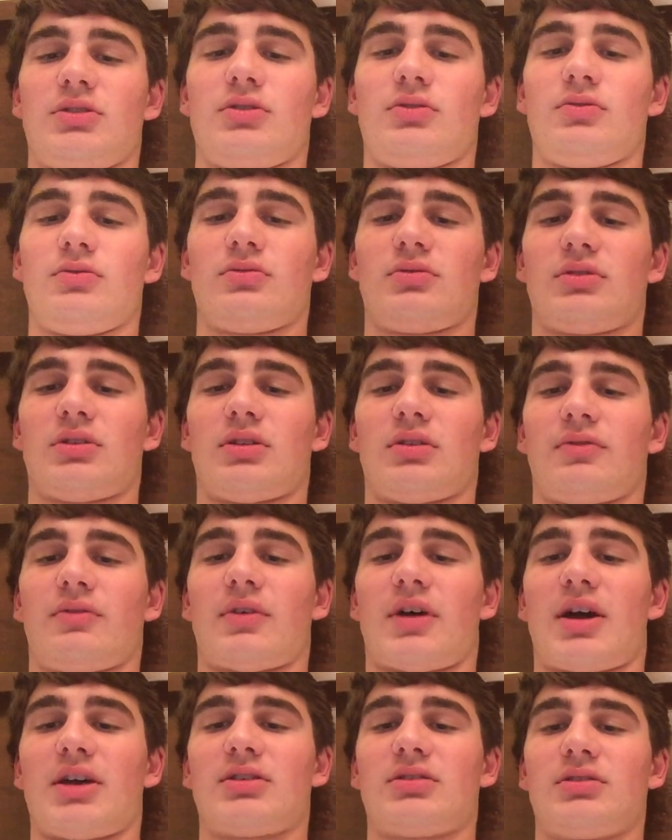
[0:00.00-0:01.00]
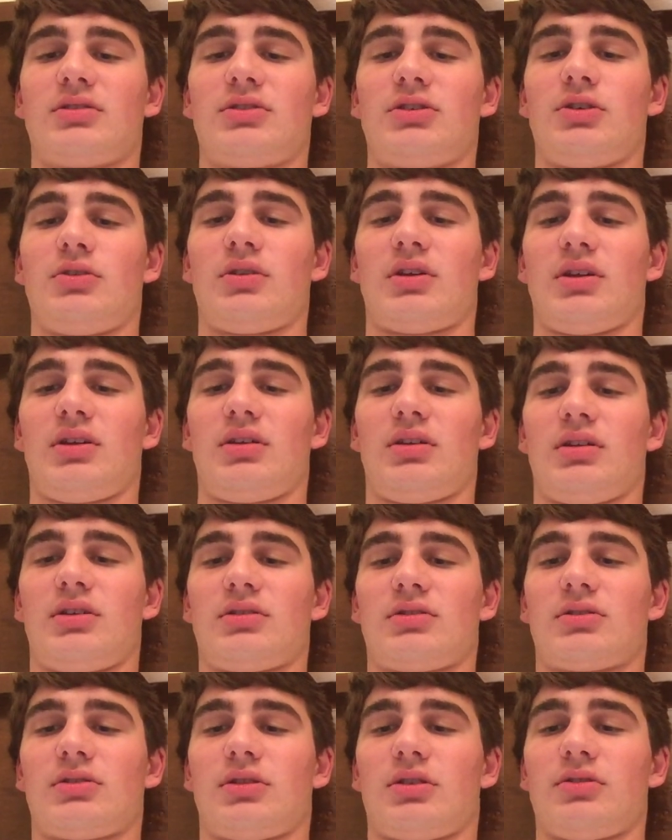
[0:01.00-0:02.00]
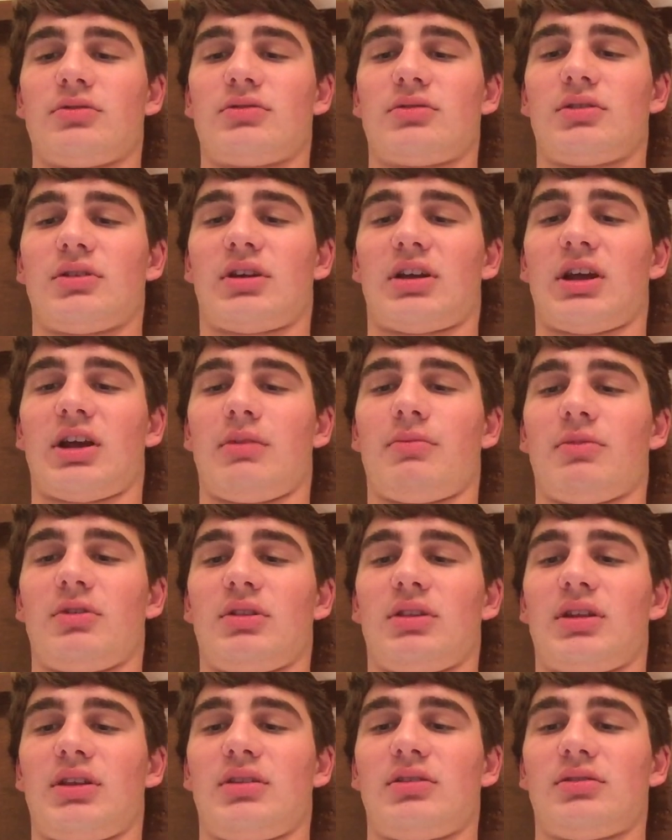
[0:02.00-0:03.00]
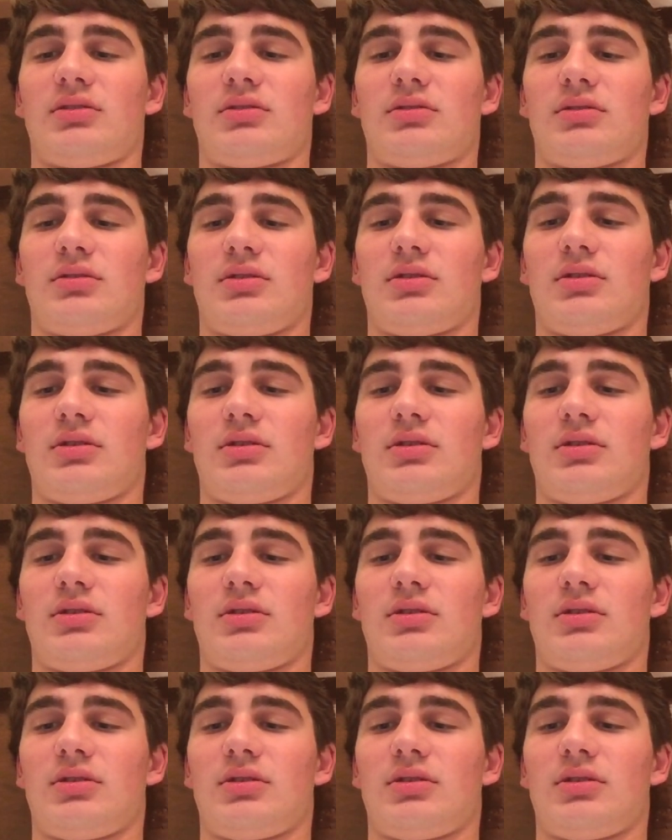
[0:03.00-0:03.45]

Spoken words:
used and the flash unit is close to the camera lens.